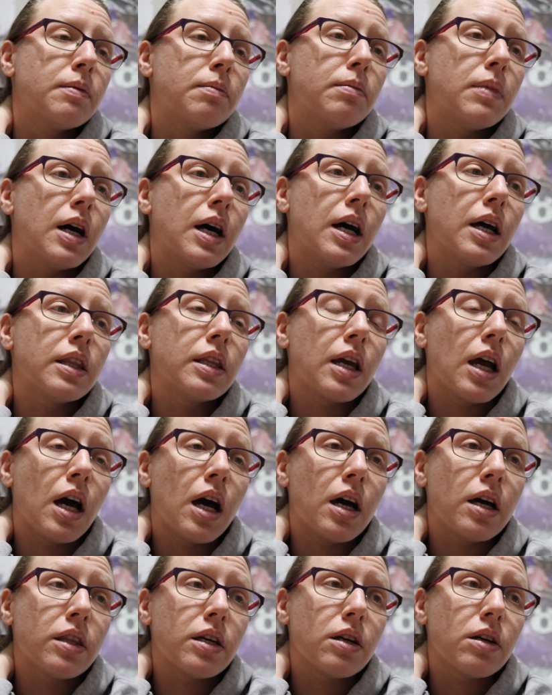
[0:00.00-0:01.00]
But the
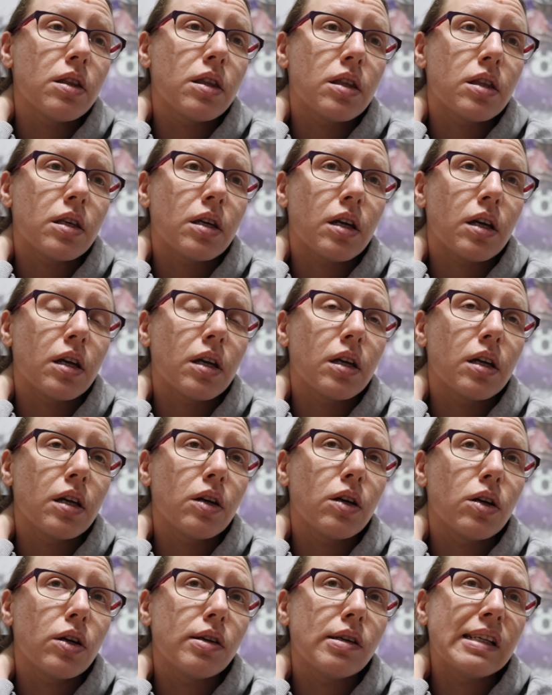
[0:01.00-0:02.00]
other
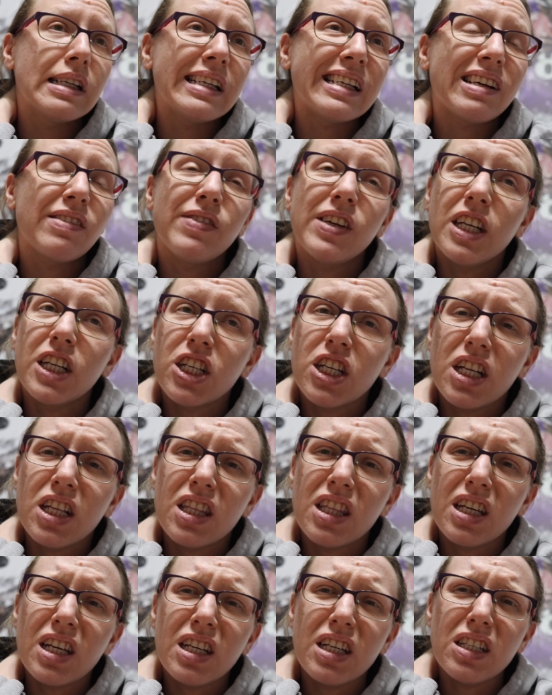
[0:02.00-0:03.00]
thing, did I finish
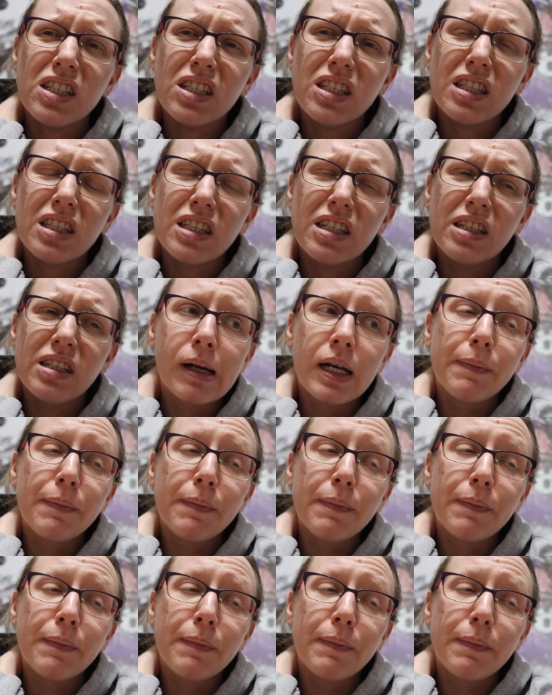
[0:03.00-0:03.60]
anything else?